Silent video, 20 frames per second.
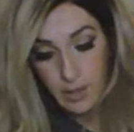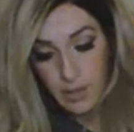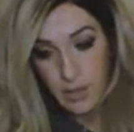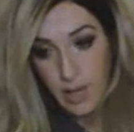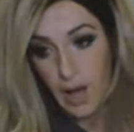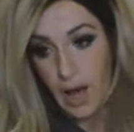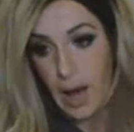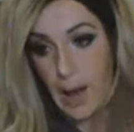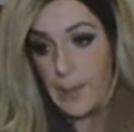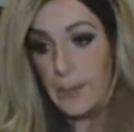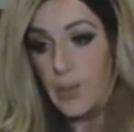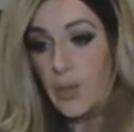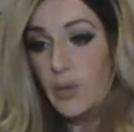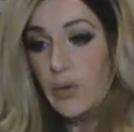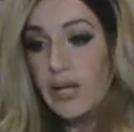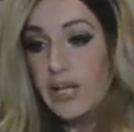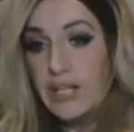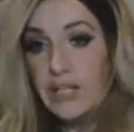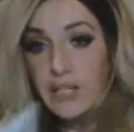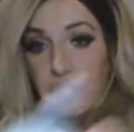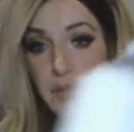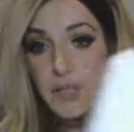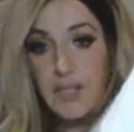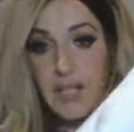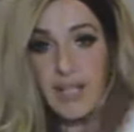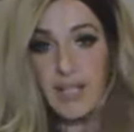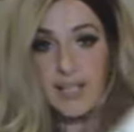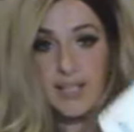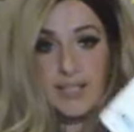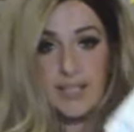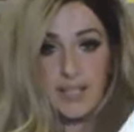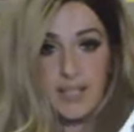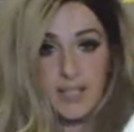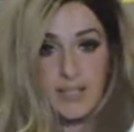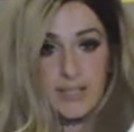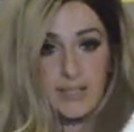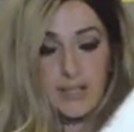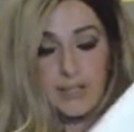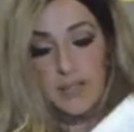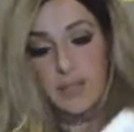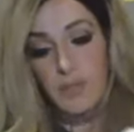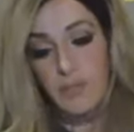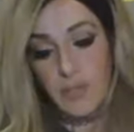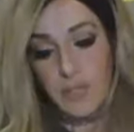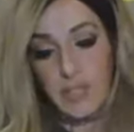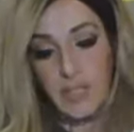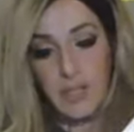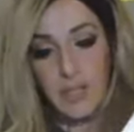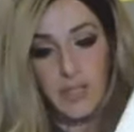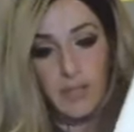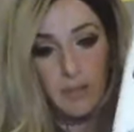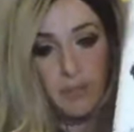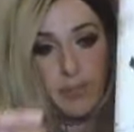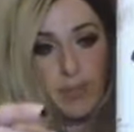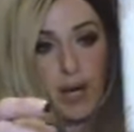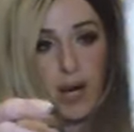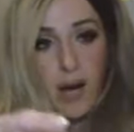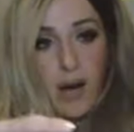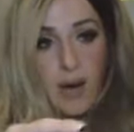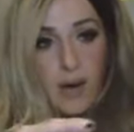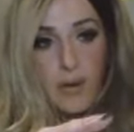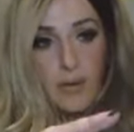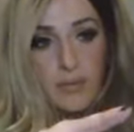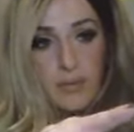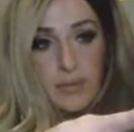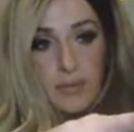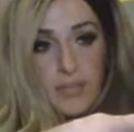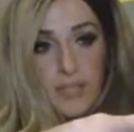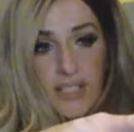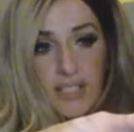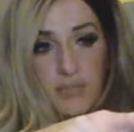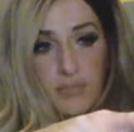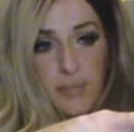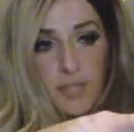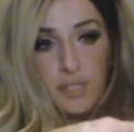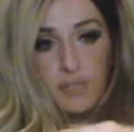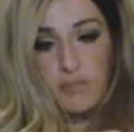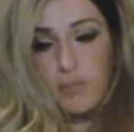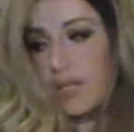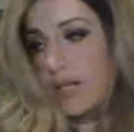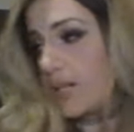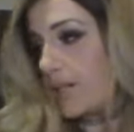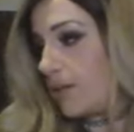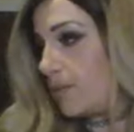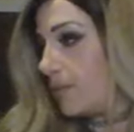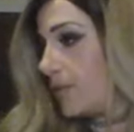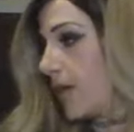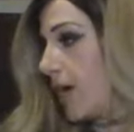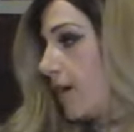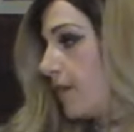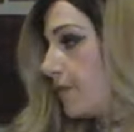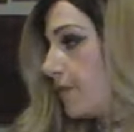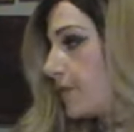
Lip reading: I'm going to take this, which is about this much medium left.